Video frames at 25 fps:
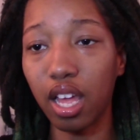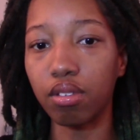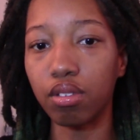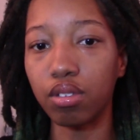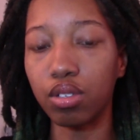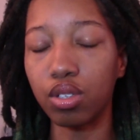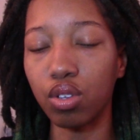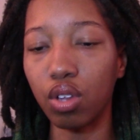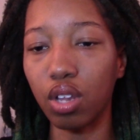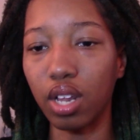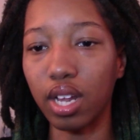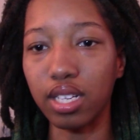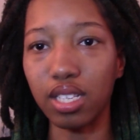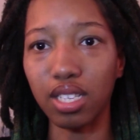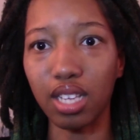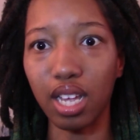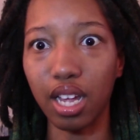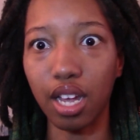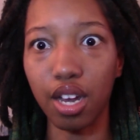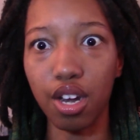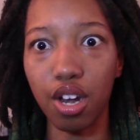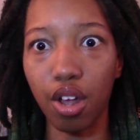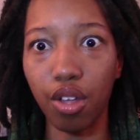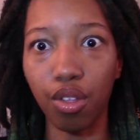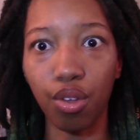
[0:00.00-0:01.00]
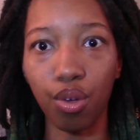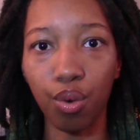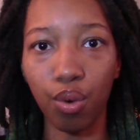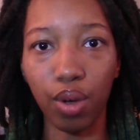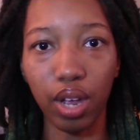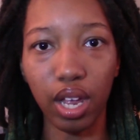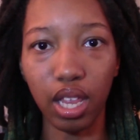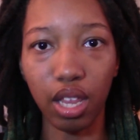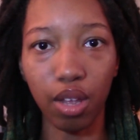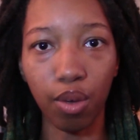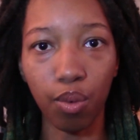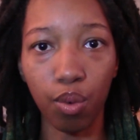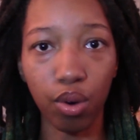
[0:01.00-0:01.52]
So that's, like, another
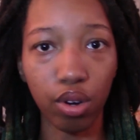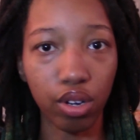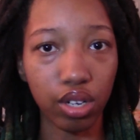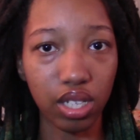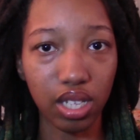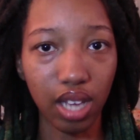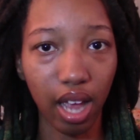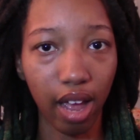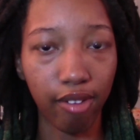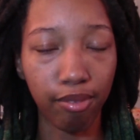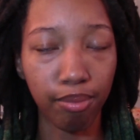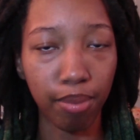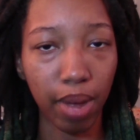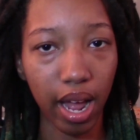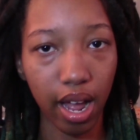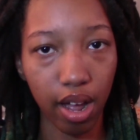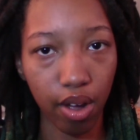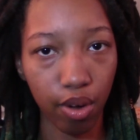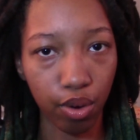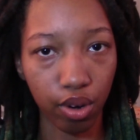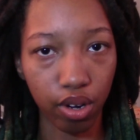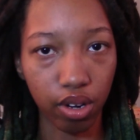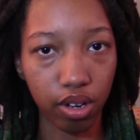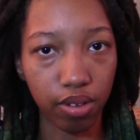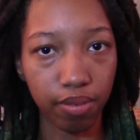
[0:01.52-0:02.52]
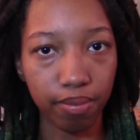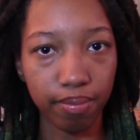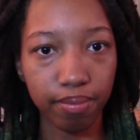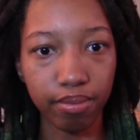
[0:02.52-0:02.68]
way that words have power.